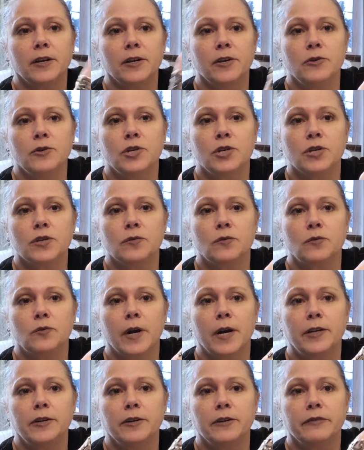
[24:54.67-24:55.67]
You just
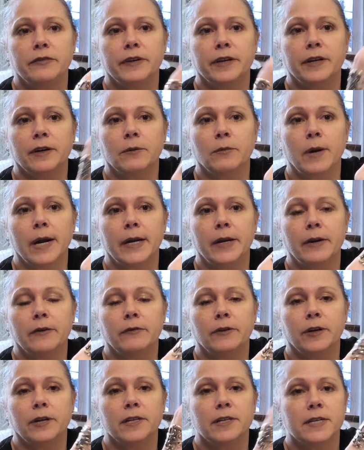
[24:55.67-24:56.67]
run your finger right
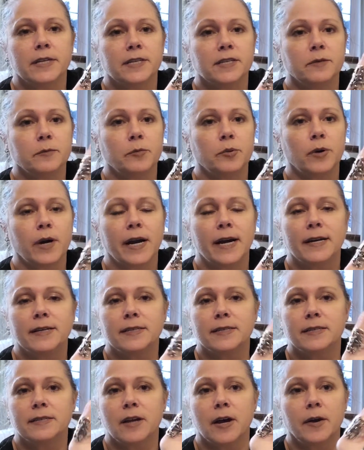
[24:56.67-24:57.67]
over it. Doesn't
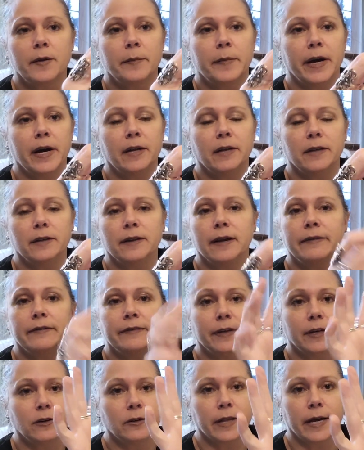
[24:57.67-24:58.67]
press, not a button. I
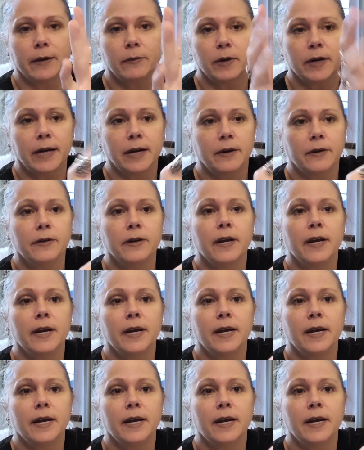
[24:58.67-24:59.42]
figured that one out.